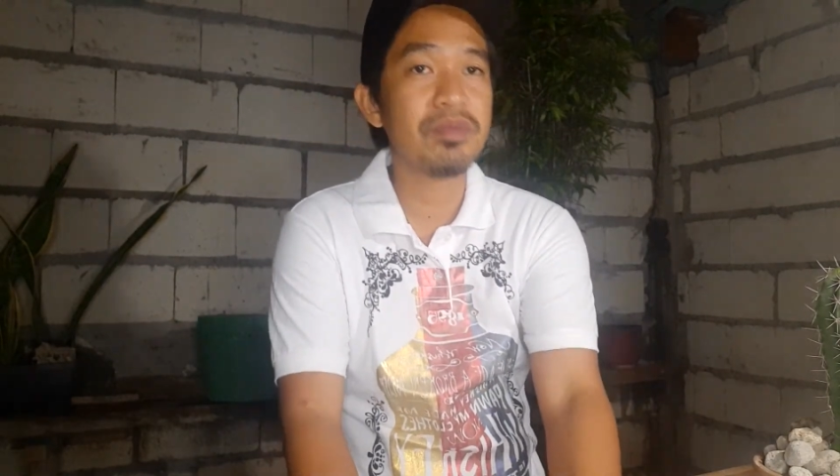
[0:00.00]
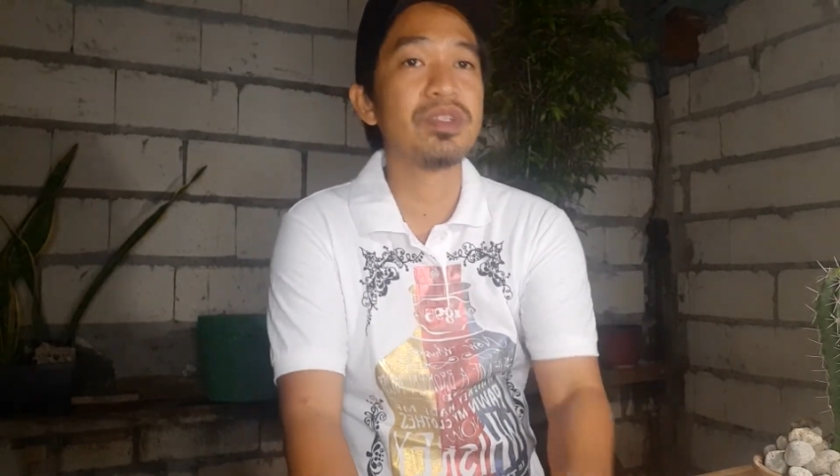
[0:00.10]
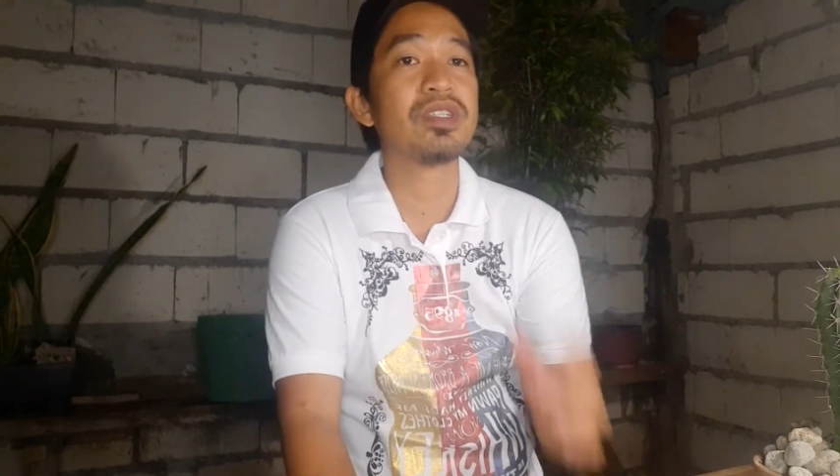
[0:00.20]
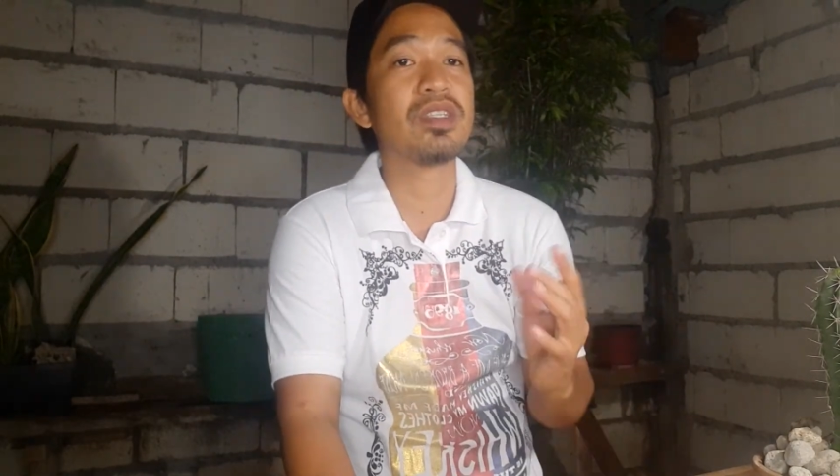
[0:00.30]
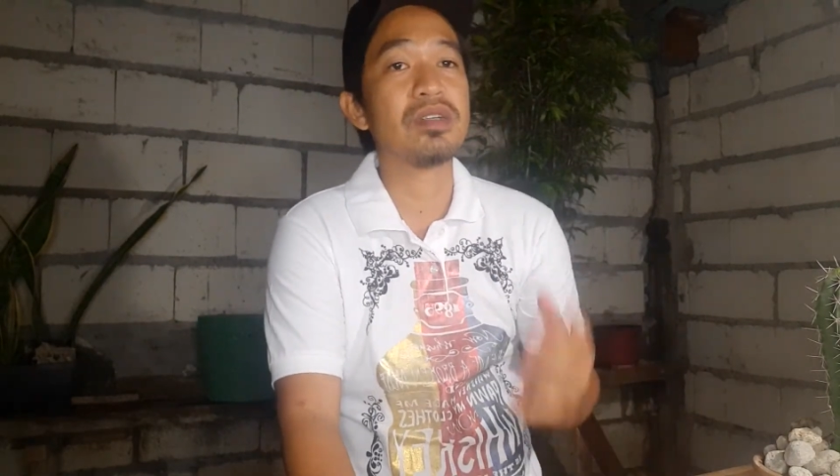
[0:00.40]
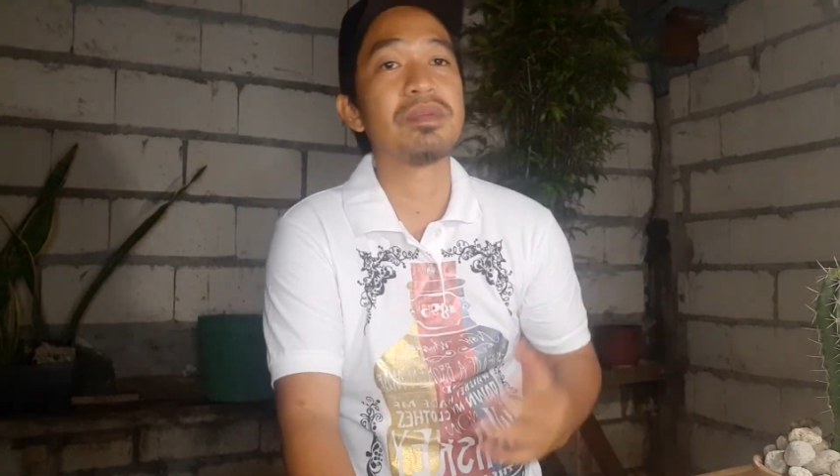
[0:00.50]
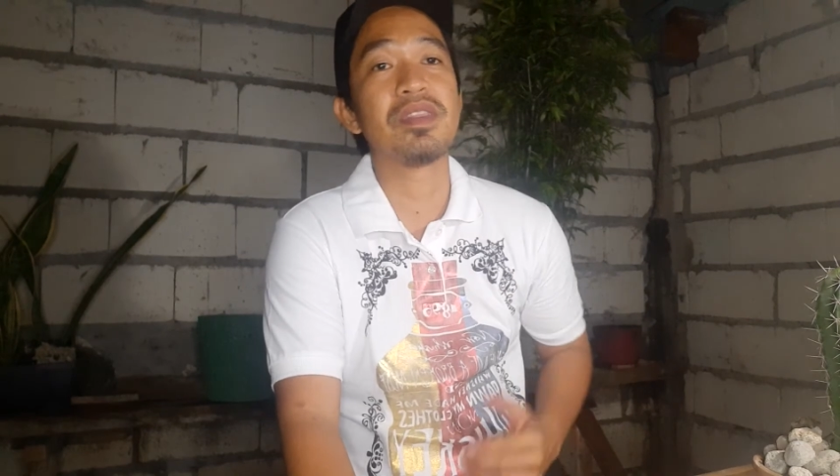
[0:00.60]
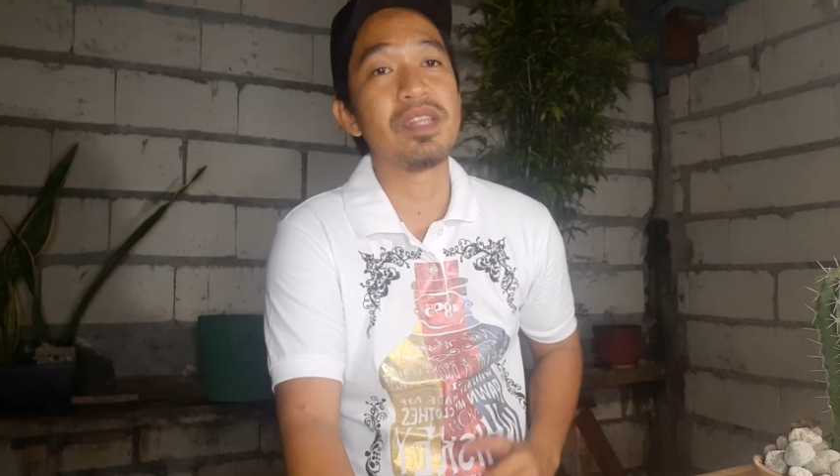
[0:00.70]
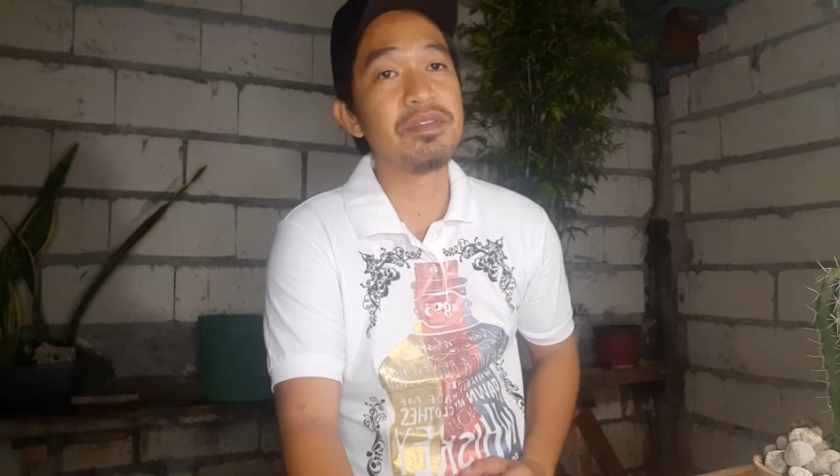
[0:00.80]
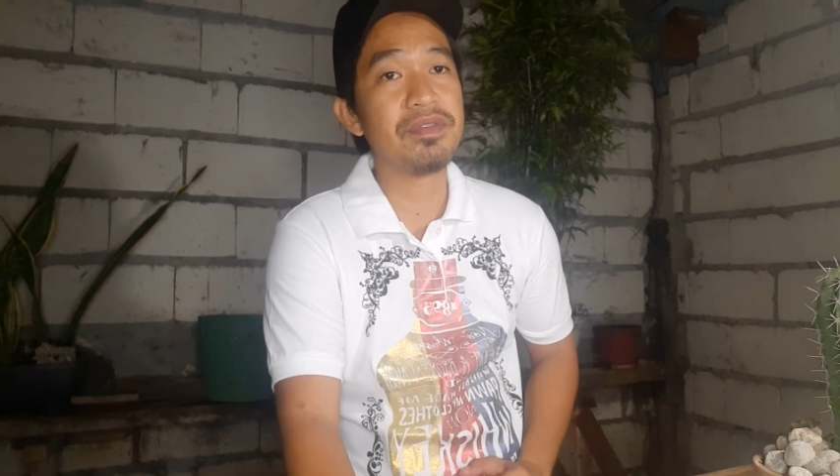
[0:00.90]
there's a
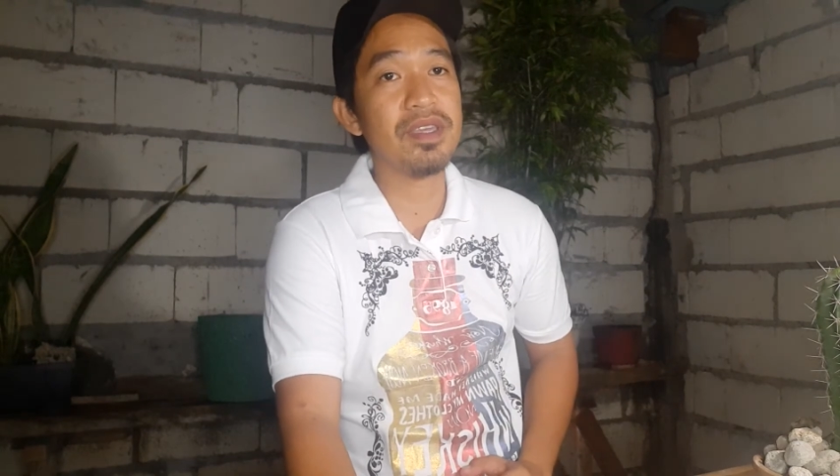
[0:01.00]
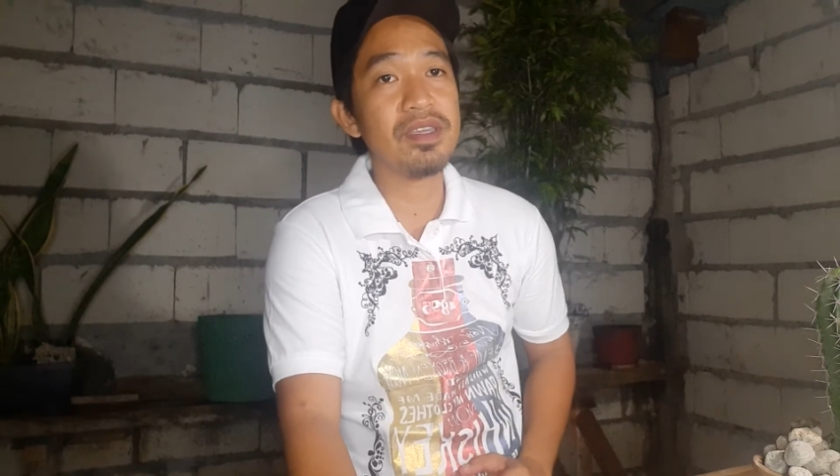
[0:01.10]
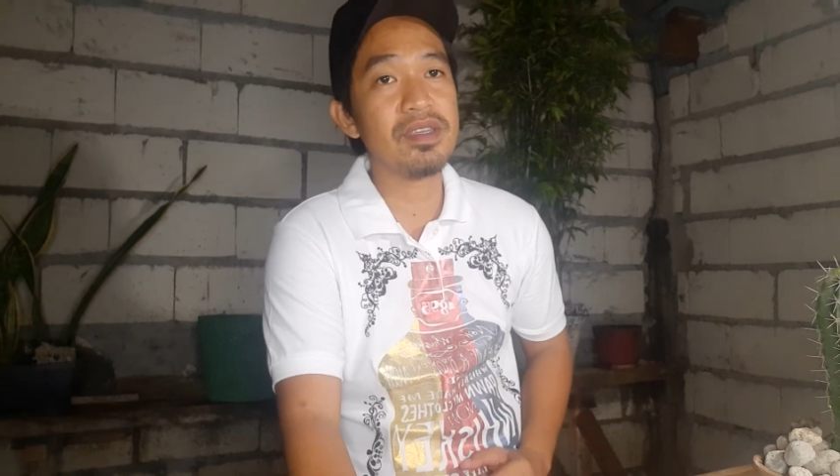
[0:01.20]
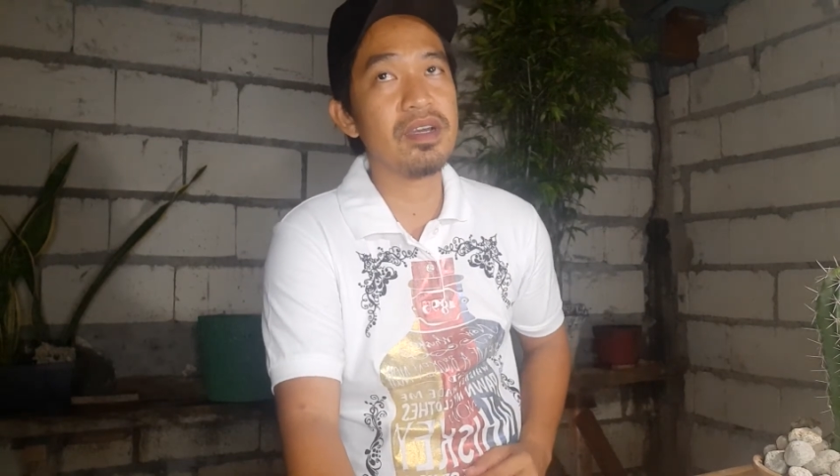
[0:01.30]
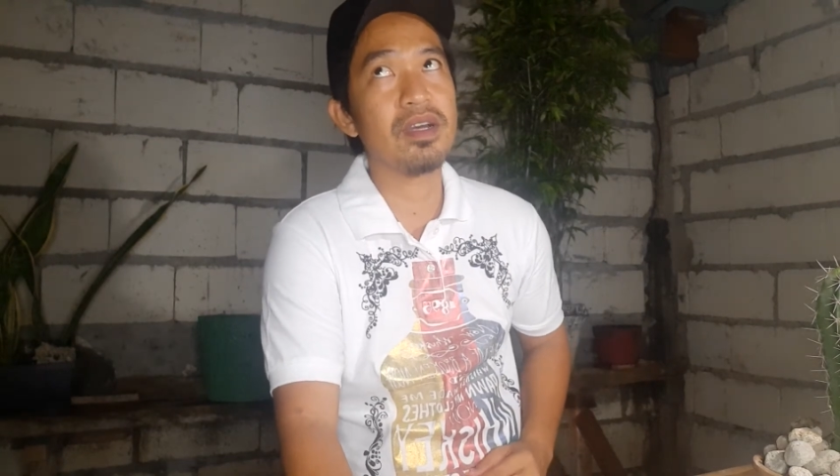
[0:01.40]
monthly fee.